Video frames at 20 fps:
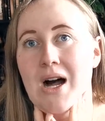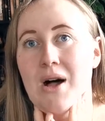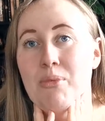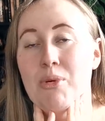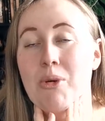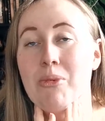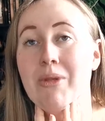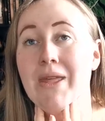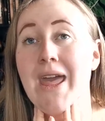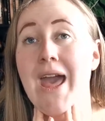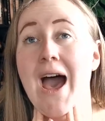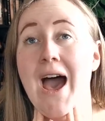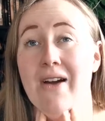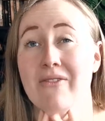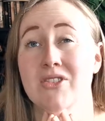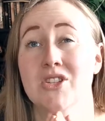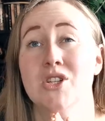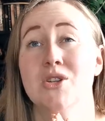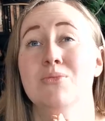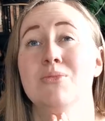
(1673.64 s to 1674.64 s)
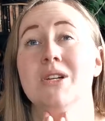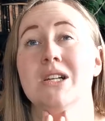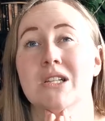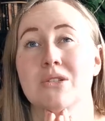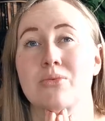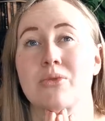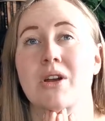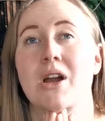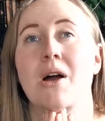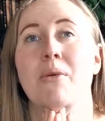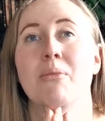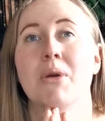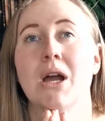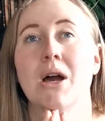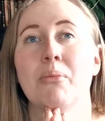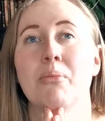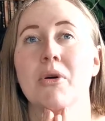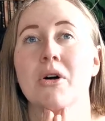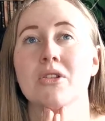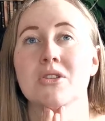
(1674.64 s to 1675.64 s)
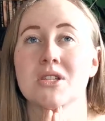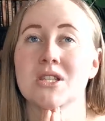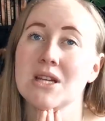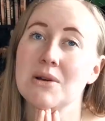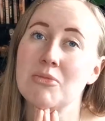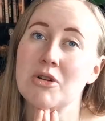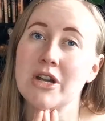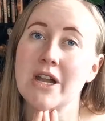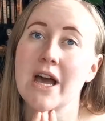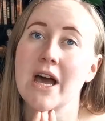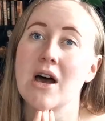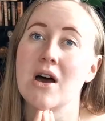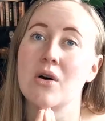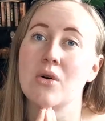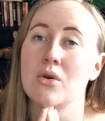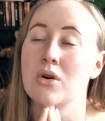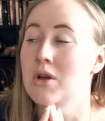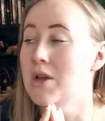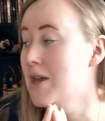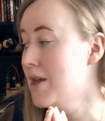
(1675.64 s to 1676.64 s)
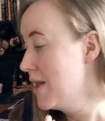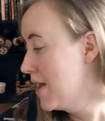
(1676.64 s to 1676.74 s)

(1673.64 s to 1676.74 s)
I'll probably have to because we're coming up on summer now,